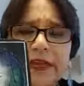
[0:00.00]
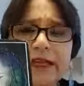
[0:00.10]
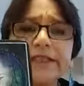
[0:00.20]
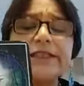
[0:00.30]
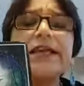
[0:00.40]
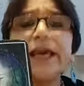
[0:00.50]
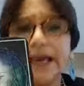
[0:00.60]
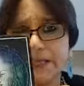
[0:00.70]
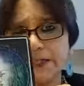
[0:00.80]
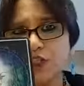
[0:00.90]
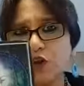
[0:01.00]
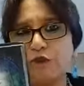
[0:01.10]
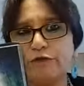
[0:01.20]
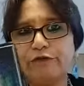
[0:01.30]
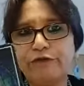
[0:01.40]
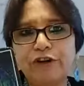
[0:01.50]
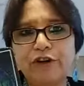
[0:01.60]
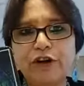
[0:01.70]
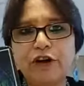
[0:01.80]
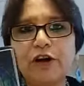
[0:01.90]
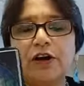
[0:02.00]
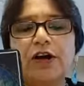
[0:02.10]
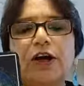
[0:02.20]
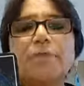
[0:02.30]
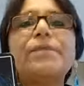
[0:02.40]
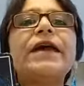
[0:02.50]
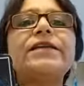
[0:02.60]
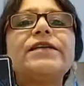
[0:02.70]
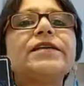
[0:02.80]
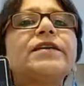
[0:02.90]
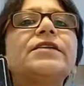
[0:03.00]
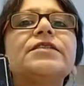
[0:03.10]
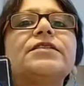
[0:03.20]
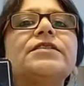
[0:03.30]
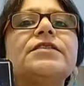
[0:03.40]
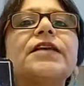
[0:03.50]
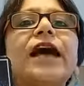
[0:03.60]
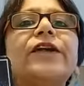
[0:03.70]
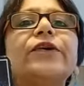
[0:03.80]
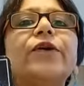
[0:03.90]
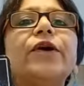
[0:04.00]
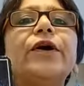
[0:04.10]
it's the Ace of Pentacles, and